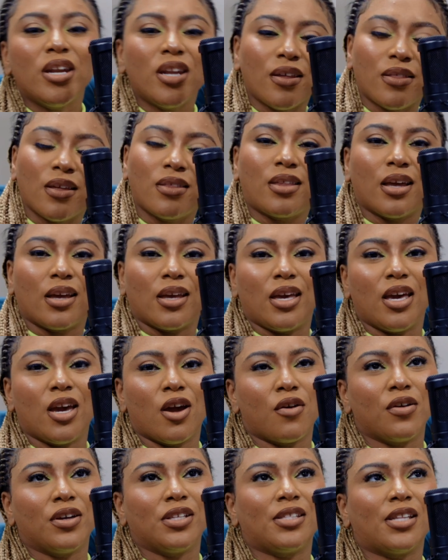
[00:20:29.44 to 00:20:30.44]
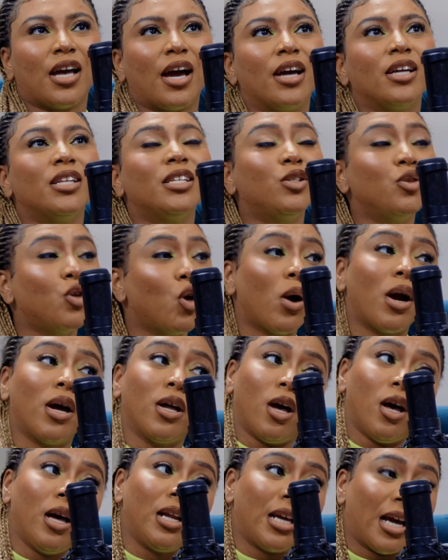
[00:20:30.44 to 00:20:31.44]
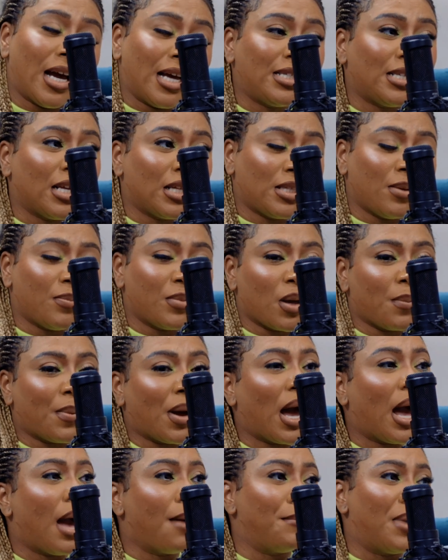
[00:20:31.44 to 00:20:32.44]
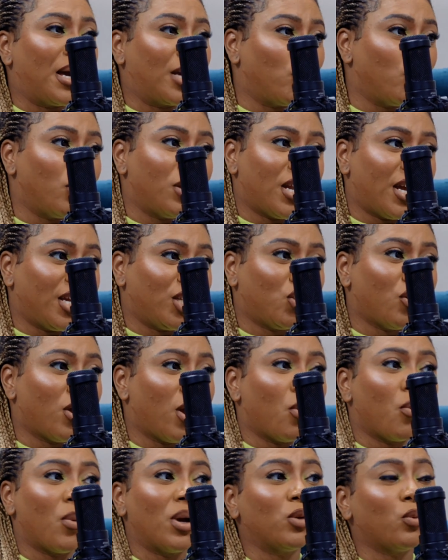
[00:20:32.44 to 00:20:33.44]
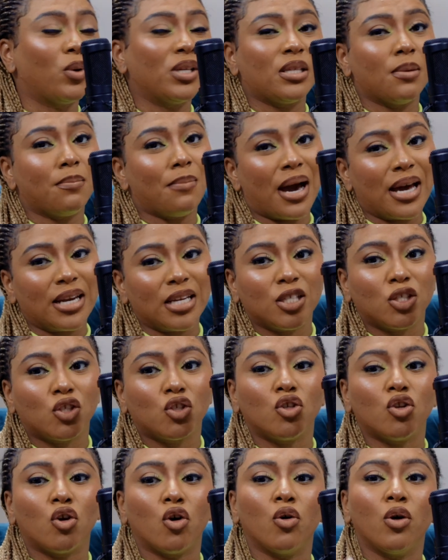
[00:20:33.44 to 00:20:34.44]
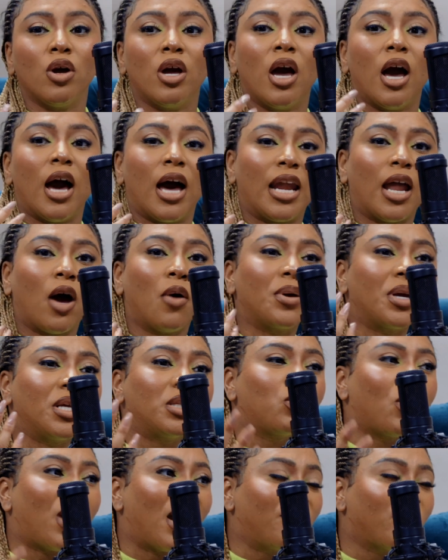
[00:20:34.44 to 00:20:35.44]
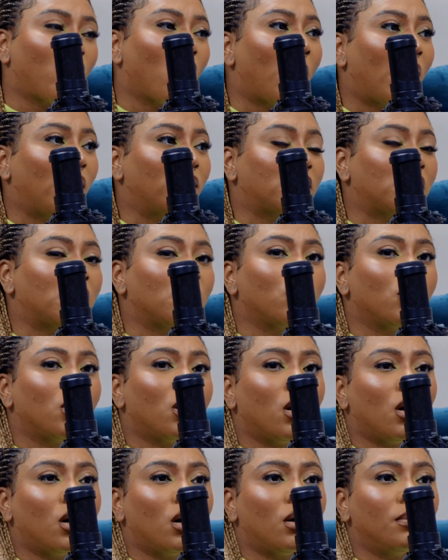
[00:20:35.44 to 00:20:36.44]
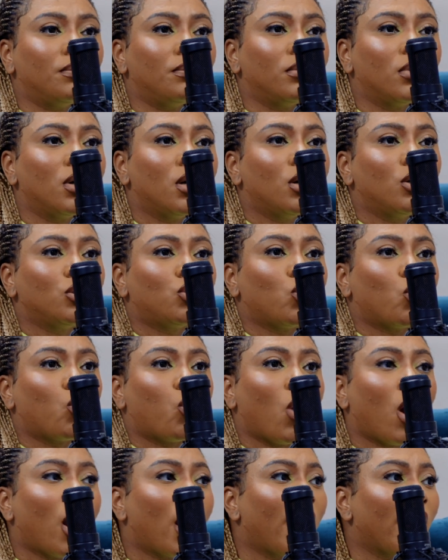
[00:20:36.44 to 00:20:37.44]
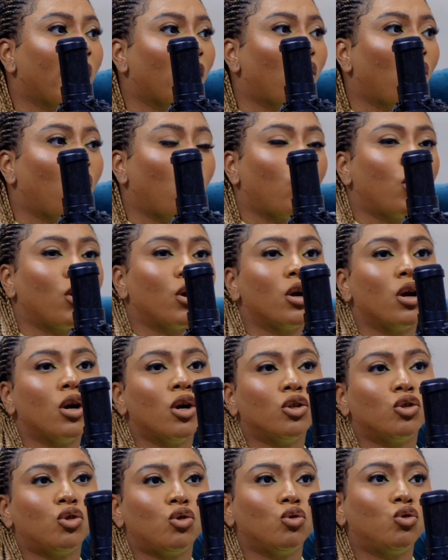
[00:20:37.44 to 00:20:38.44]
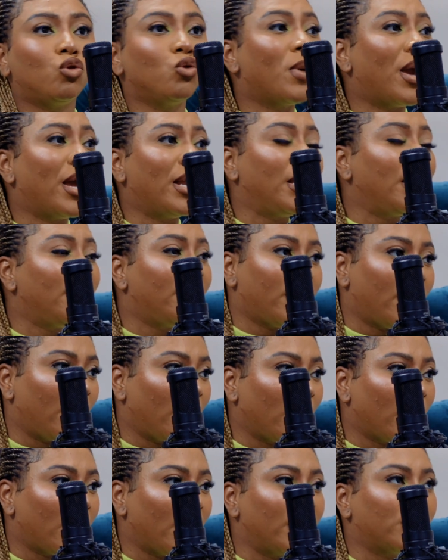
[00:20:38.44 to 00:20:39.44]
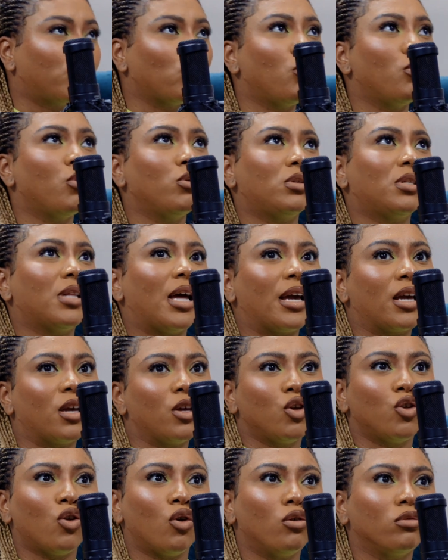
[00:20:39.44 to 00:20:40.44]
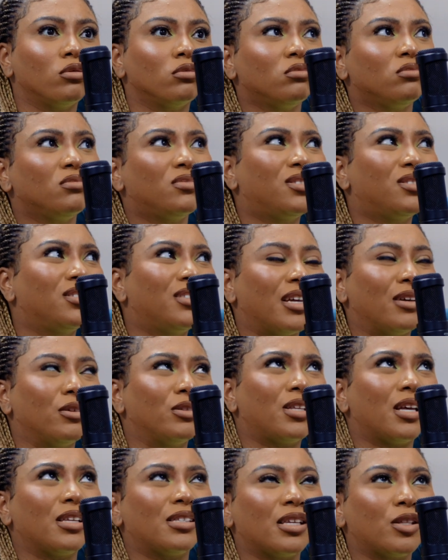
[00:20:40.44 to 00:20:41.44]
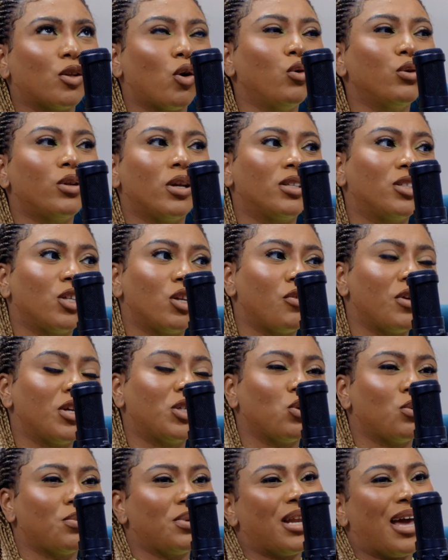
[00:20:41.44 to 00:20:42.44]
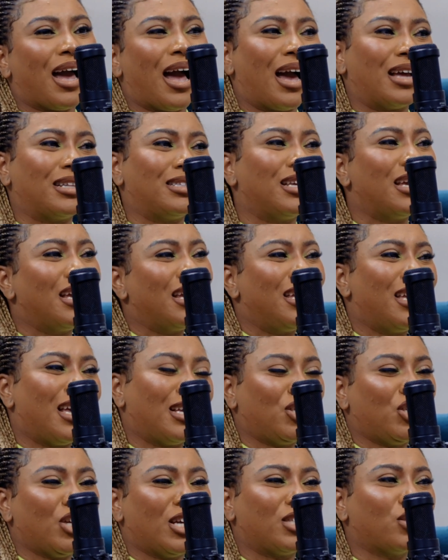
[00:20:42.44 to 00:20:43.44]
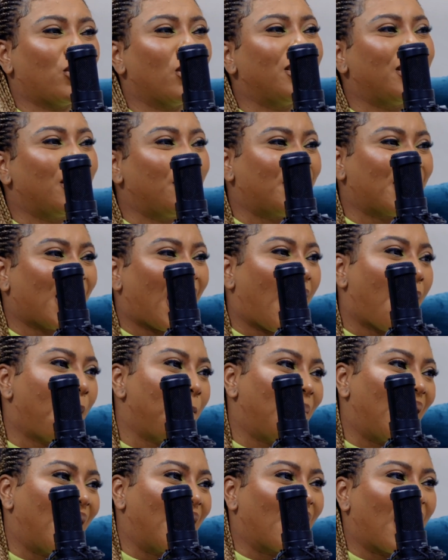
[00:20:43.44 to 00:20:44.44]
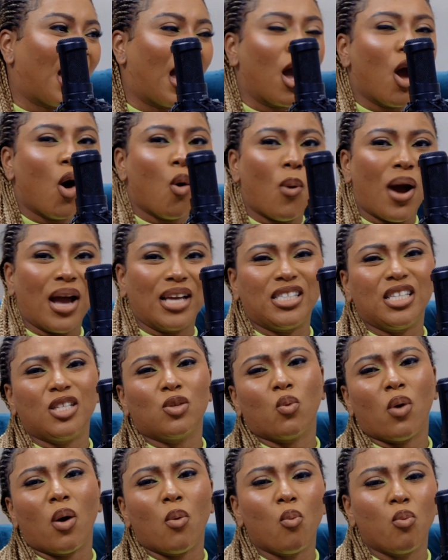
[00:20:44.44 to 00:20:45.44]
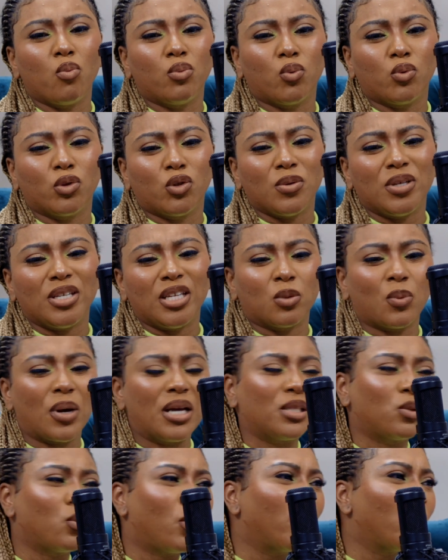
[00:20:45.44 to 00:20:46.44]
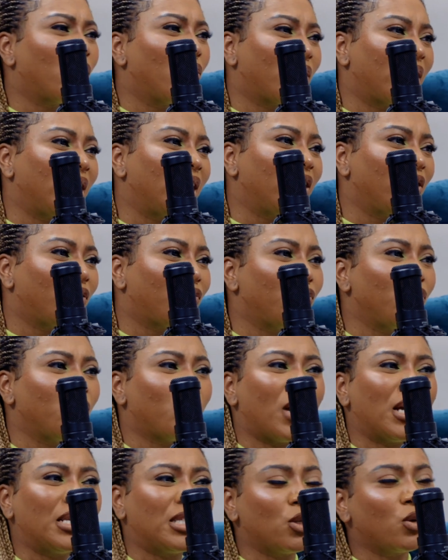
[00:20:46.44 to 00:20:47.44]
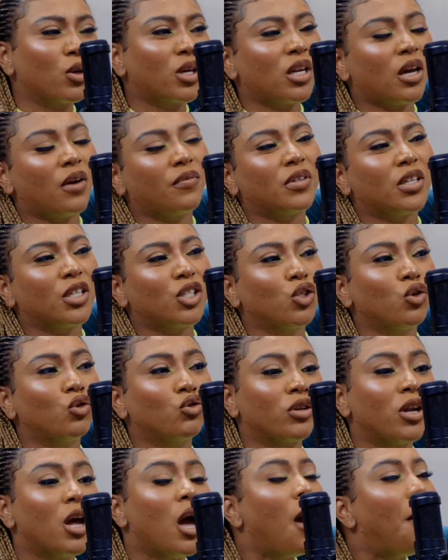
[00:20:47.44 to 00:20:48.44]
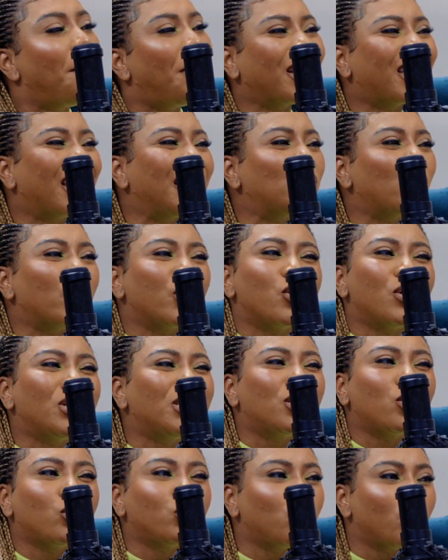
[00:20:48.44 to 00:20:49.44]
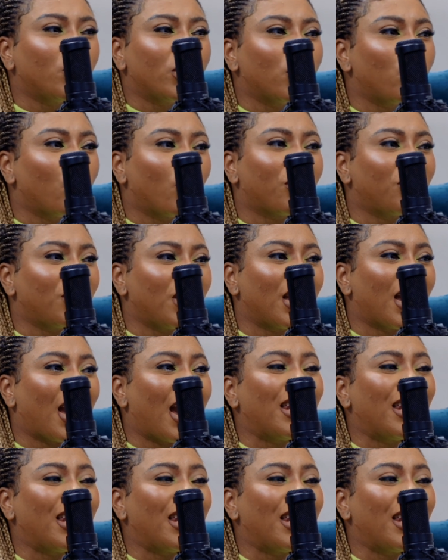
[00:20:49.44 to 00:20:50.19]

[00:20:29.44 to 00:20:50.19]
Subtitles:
another thing here is that, you know, earlier I said something about handbag, you know, in Nigeria, when once a man is, you know, allowing his wife go out to work or to do anything, it's almost like, you know, they'll start the older generation will be like, yes, she has turned him to a handbag. Why is he the one doing this? Why is he the one cooking the food? Why is he looking after the children? But guess what? You're still doing your thing.